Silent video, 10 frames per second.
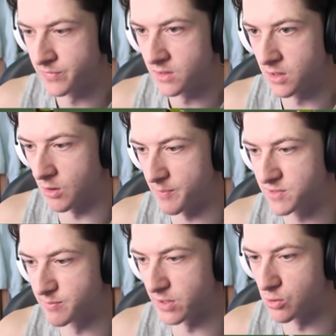Oh, up to
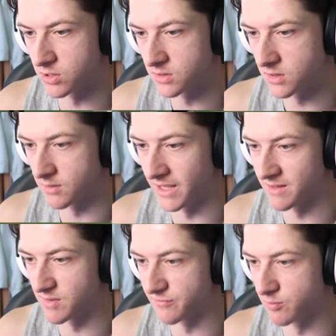Balogun. Oh, I aimed
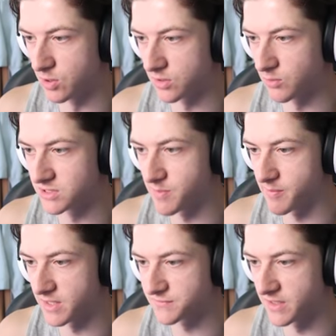that for Balogun. Went to Pepe.
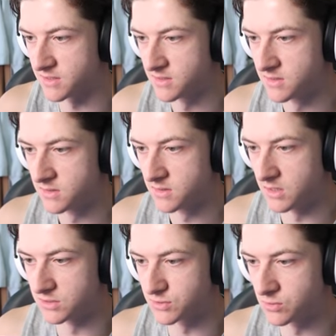That's fine.
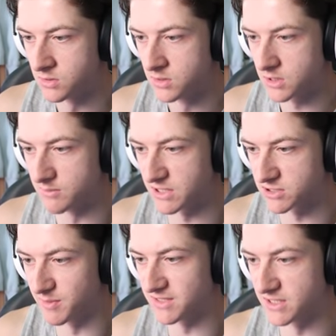Özil comes out to me.
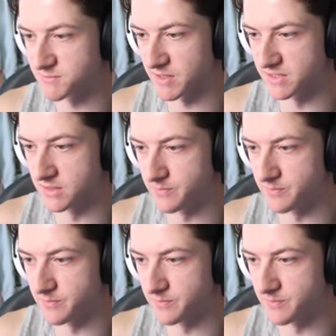didn't expect it.